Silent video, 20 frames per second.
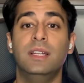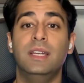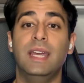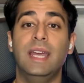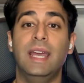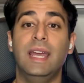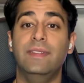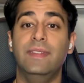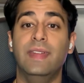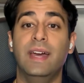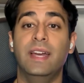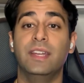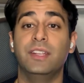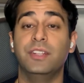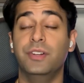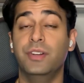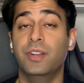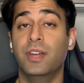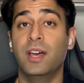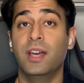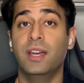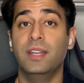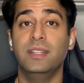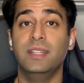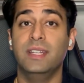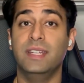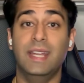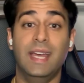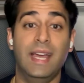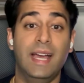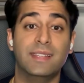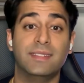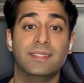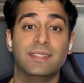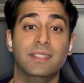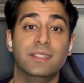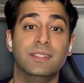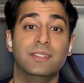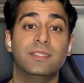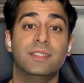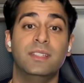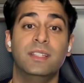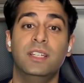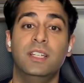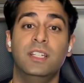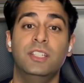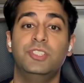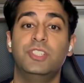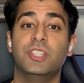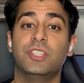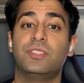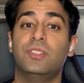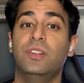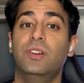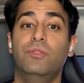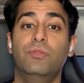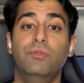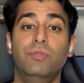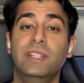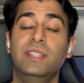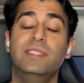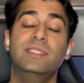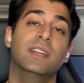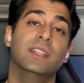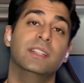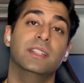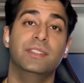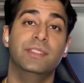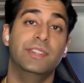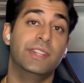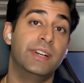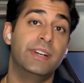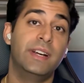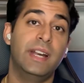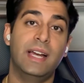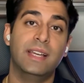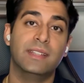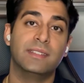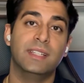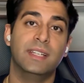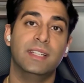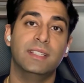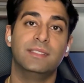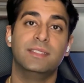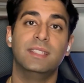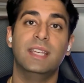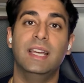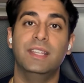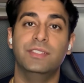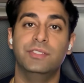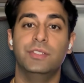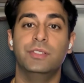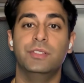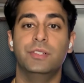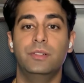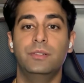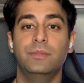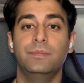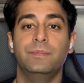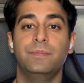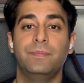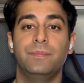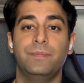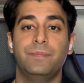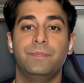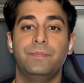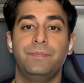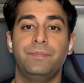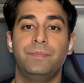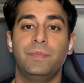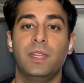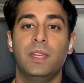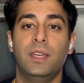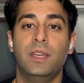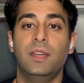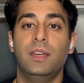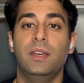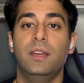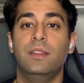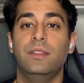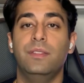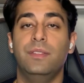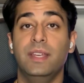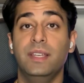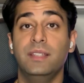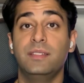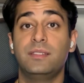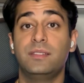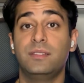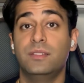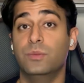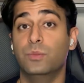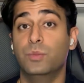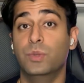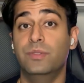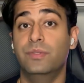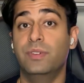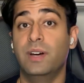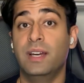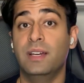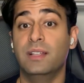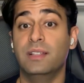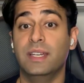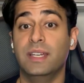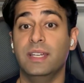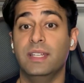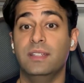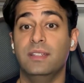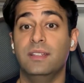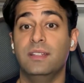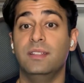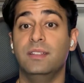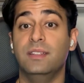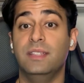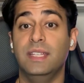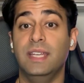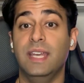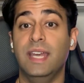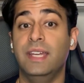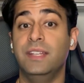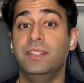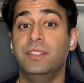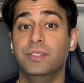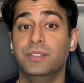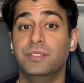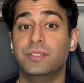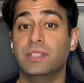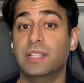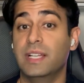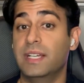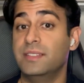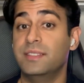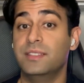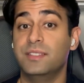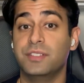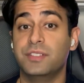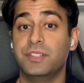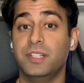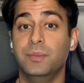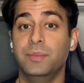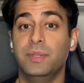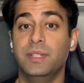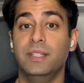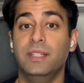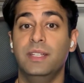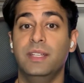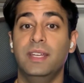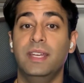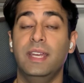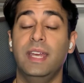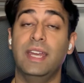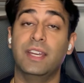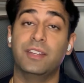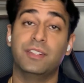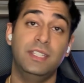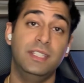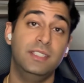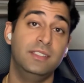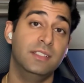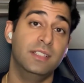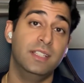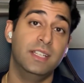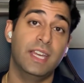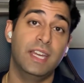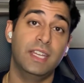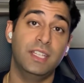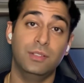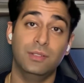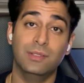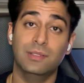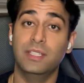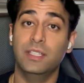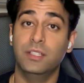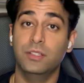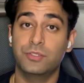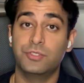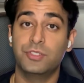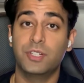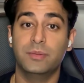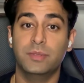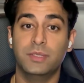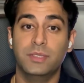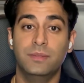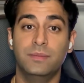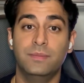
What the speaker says: and that you're not, in essence, just reselling their assets as your own. This would violate the end user license agreement and could easily get you in legal trouble.